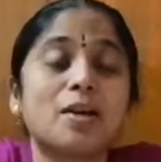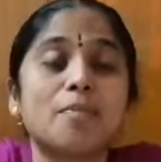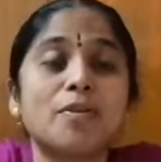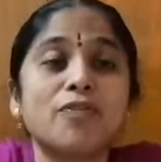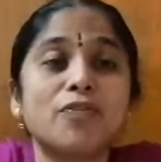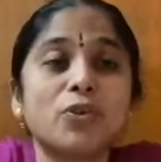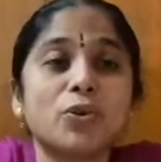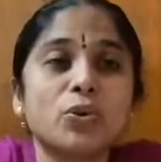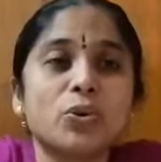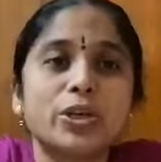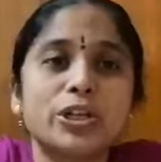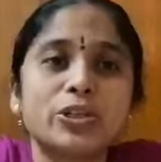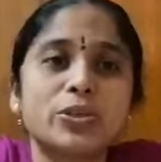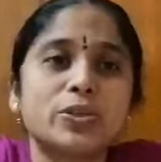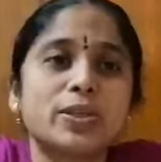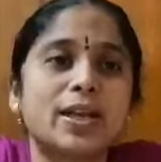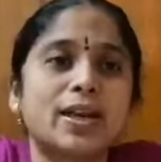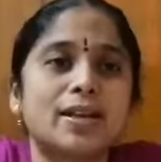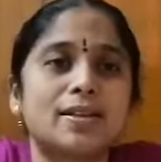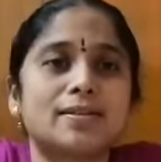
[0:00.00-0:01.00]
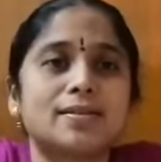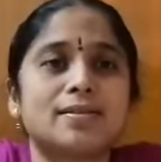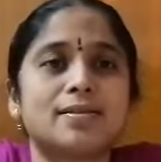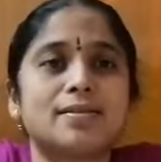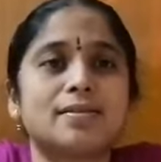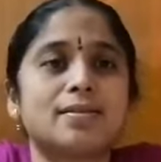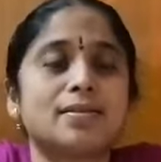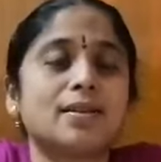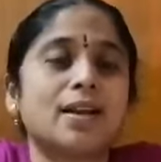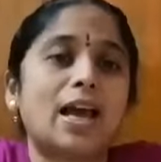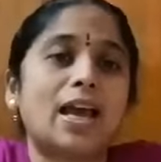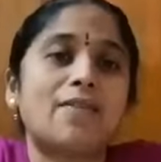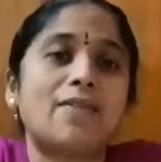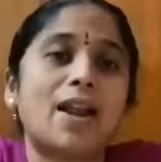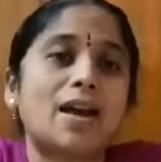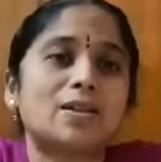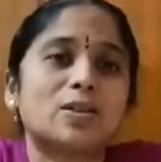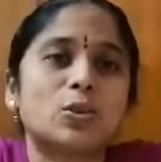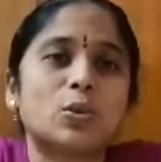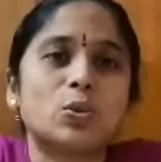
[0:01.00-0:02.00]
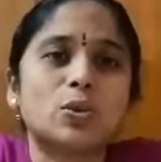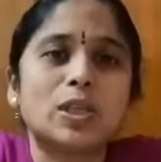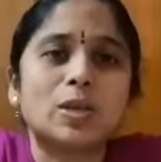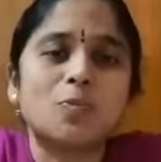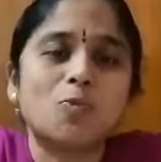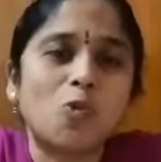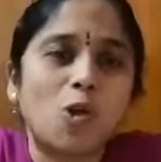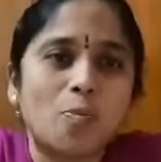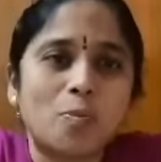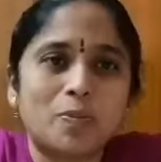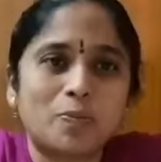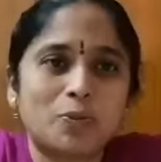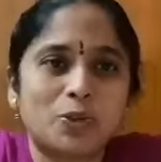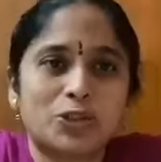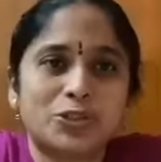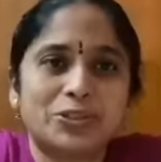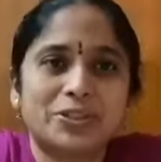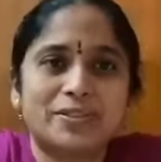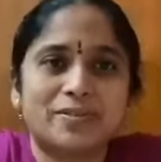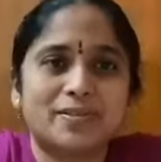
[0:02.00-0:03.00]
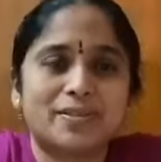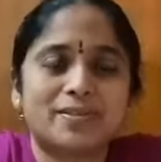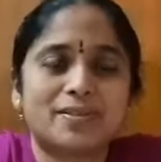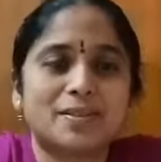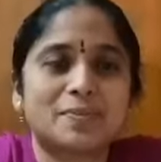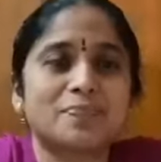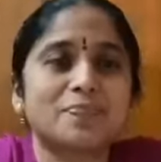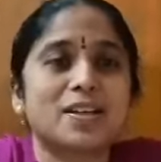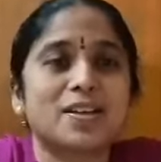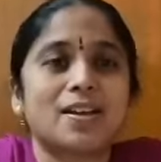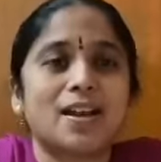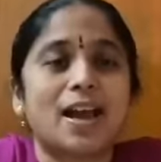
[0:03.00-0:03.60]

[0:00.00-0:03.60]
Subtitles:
Before going to the lesson, I will ask you some warm up questions,